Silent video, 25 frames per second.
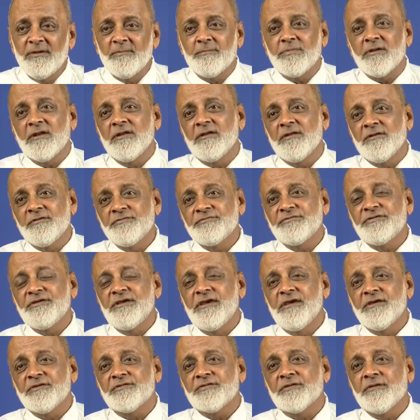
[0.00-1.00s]
in
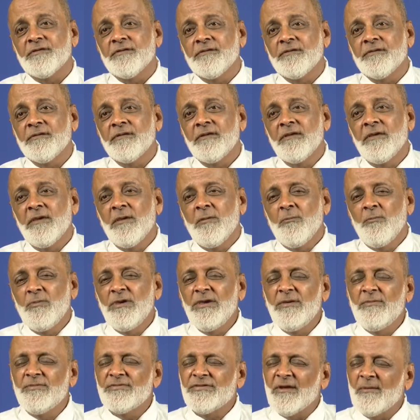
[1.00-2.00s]
pronunciation.
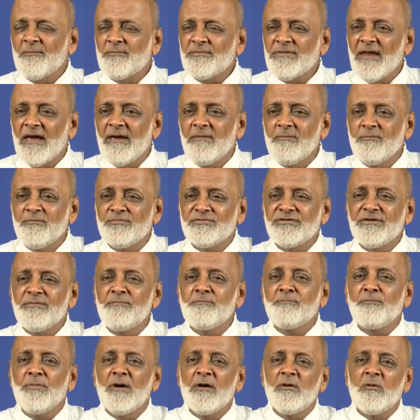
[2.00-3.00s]
We sometimes,
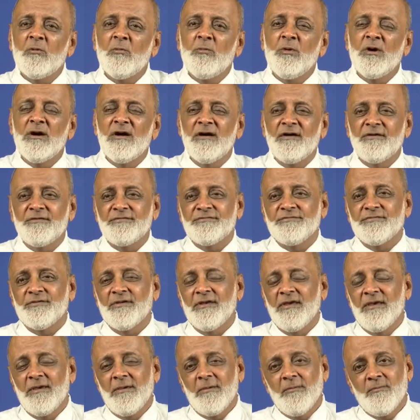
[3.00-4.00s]
simple words,
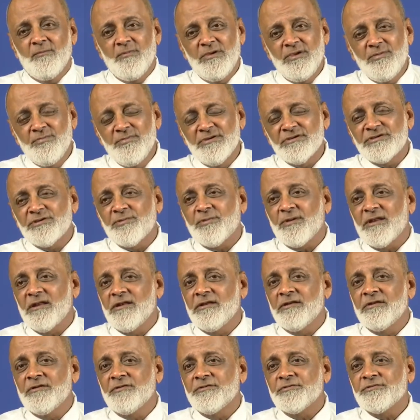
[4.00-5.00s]
we
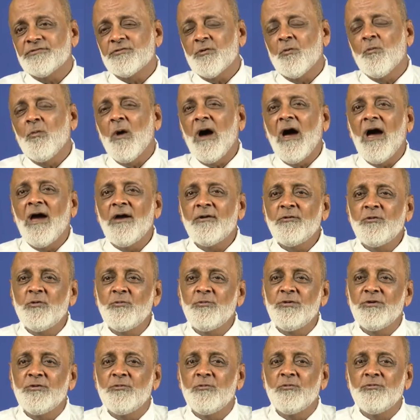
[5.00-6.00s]
mispronounce. Why do
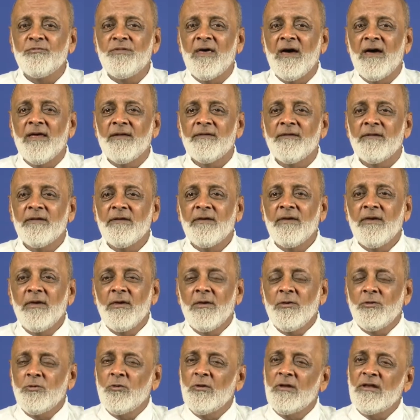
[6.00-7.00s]
we do that?
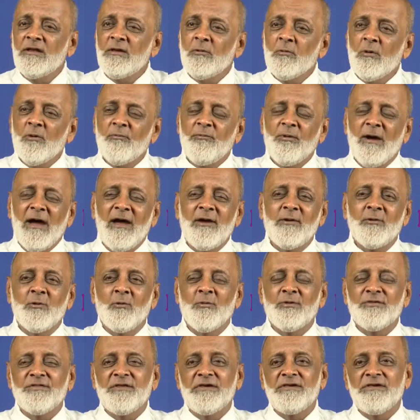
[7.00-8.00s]
You will never find
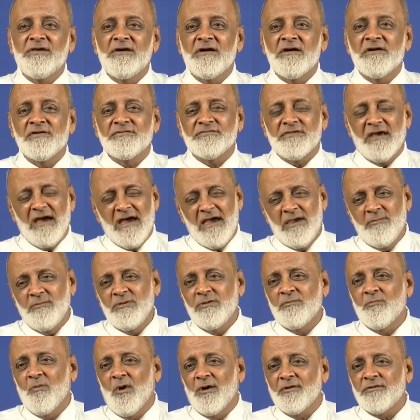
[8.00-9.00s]
over the years, I've
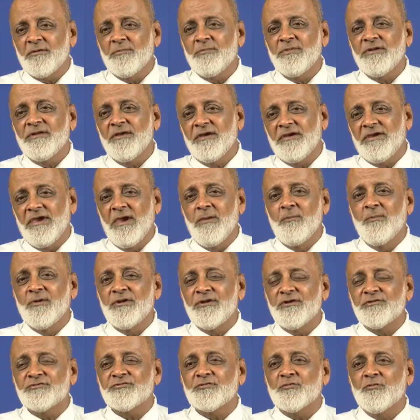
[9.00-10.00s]
been brought up in a
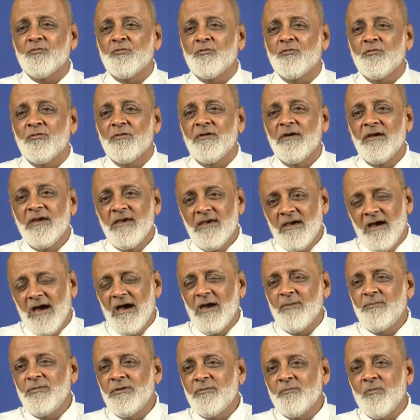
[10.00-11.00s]
Cambridge school.
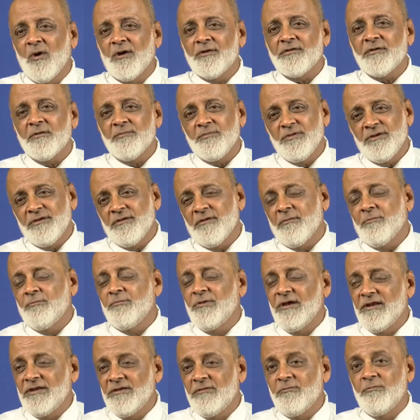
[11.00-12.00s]
I've been brought up in a
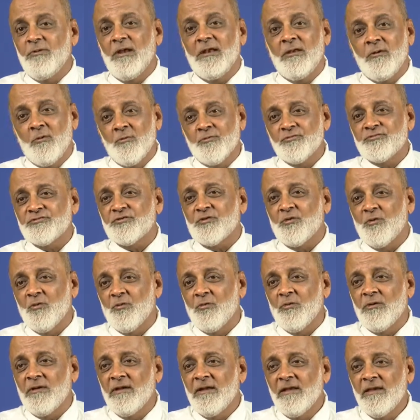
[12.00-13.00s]
very well-known
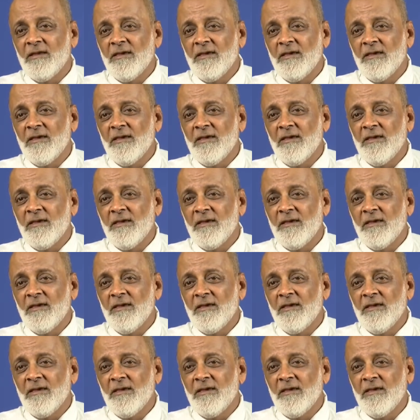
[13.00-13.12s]
school.